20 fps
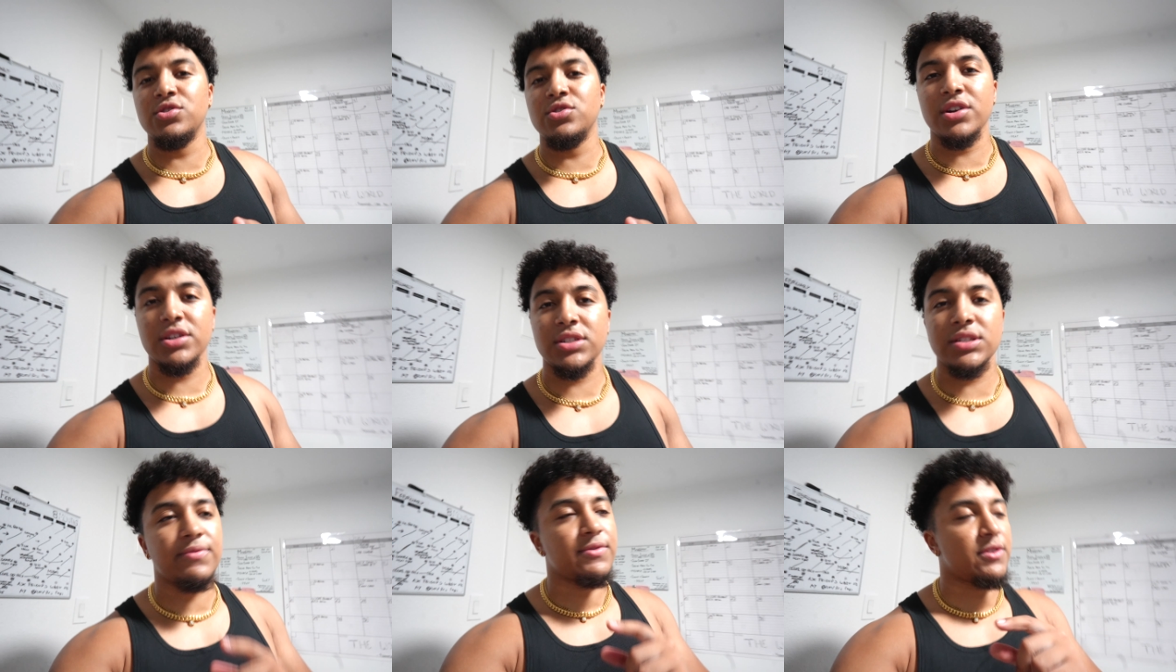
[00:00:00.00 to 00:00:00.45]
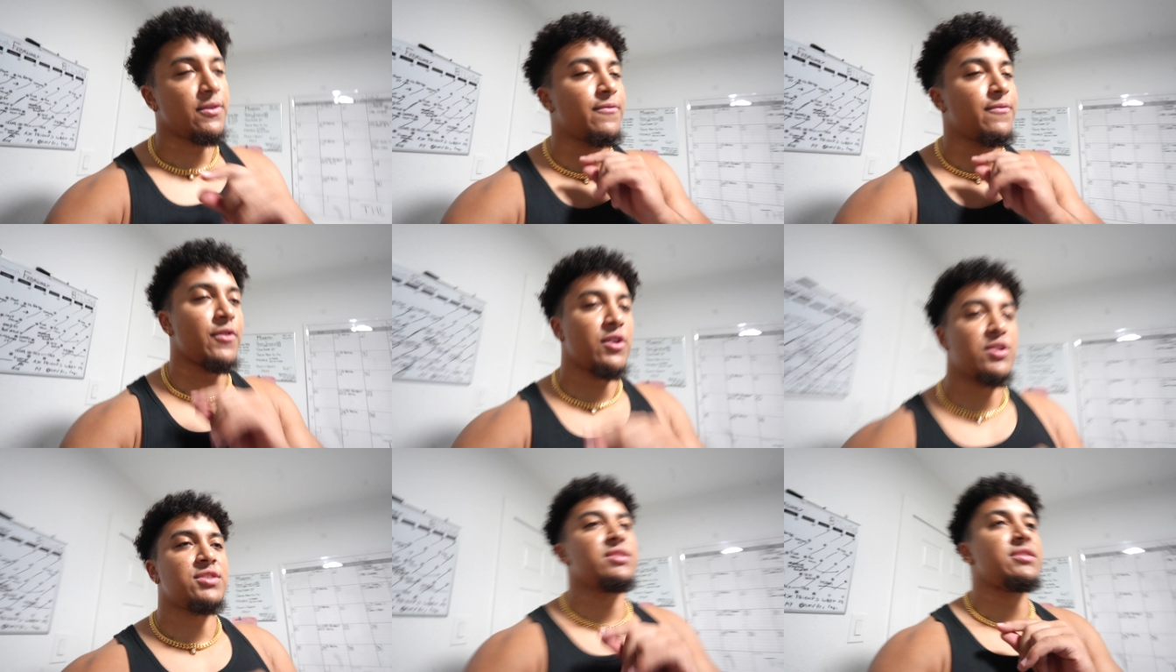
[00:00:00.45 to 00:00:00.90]
Jersey for the
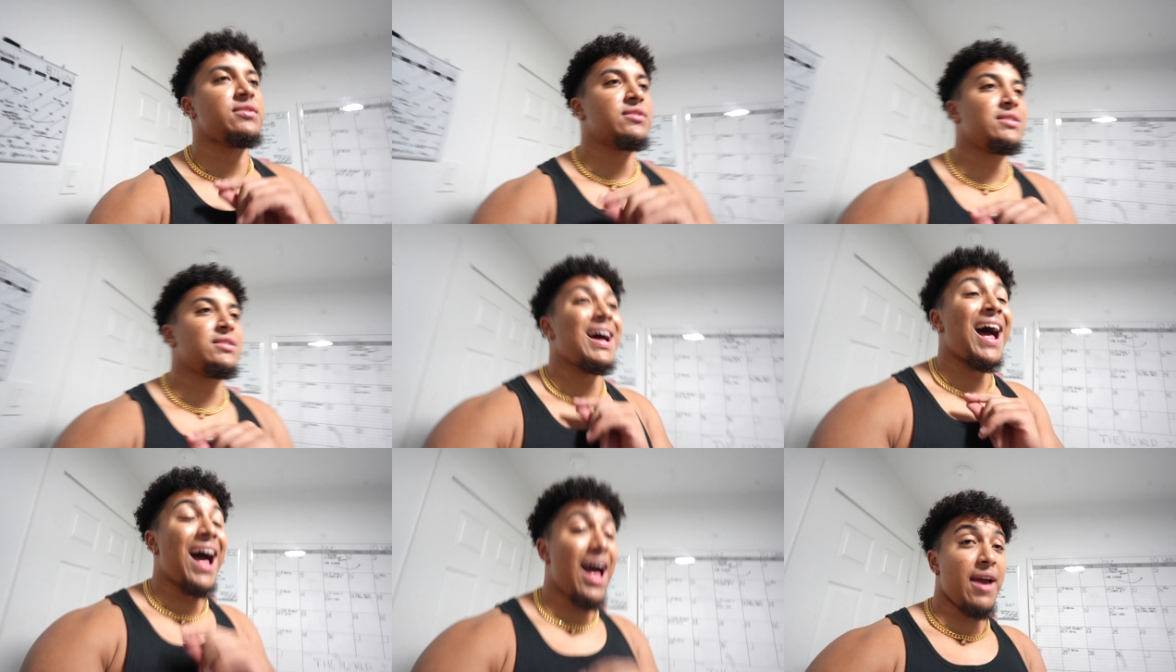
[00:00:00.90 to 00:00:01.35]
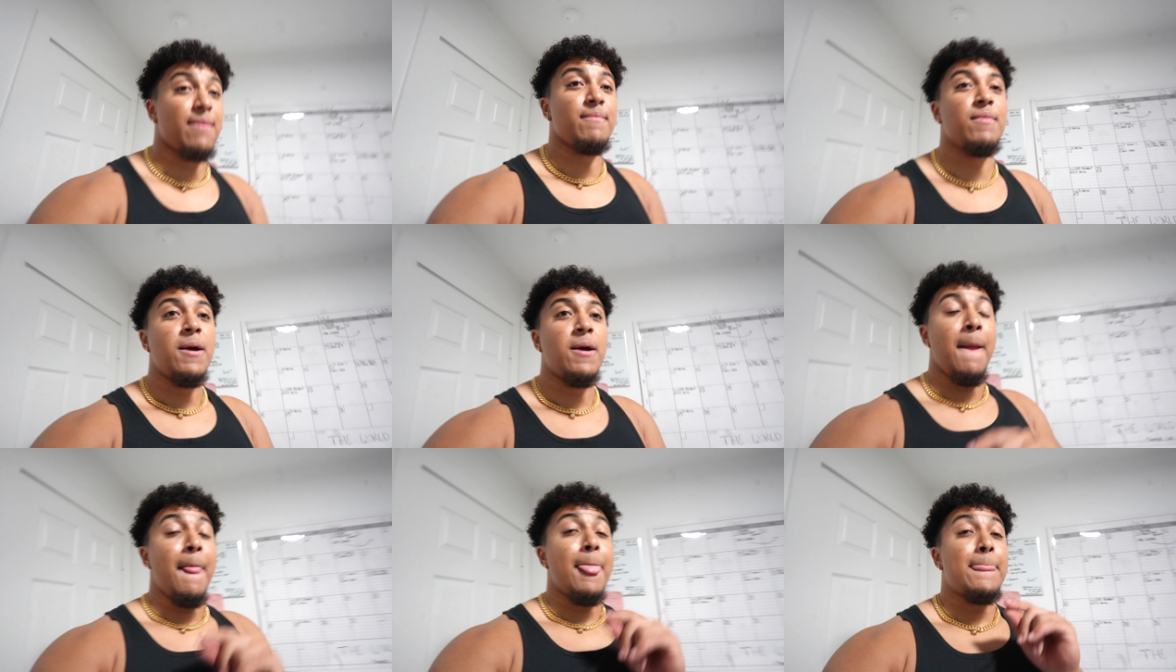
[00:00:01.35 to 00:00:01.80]
first
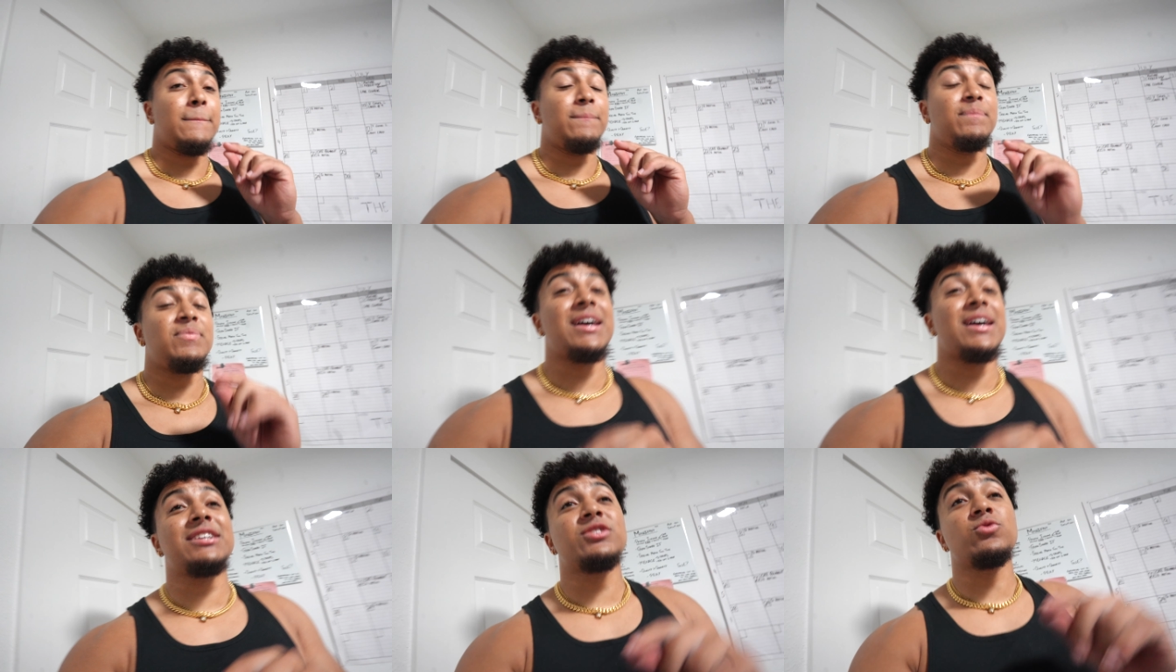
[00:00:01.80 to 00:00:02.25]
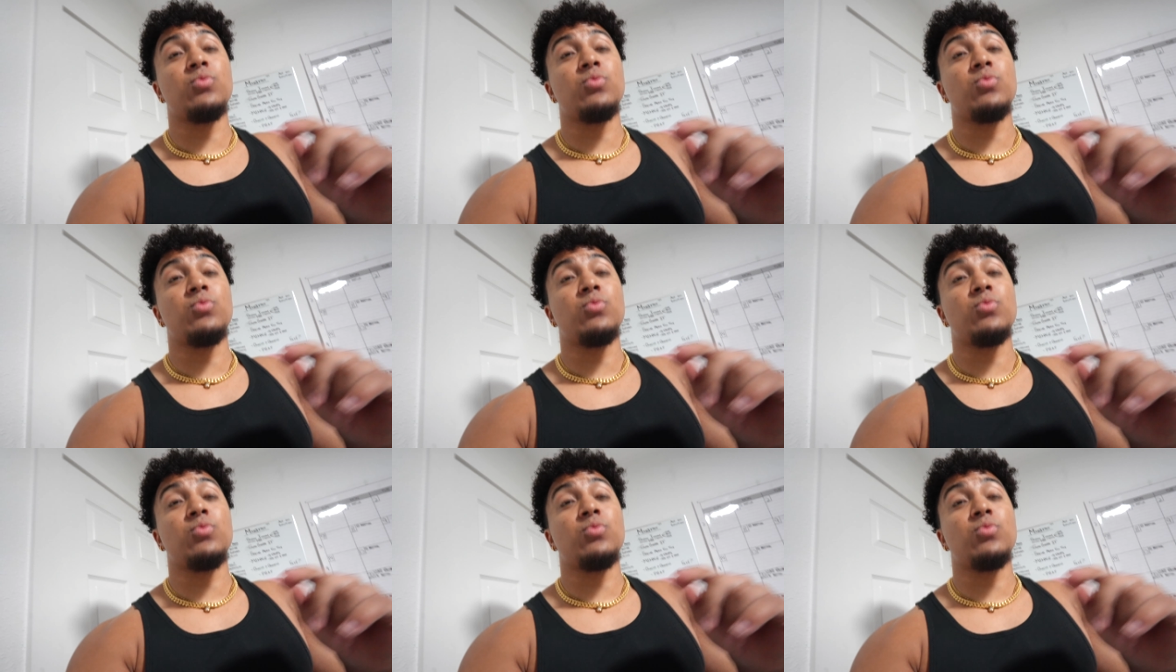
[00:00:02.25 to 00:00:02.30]
time next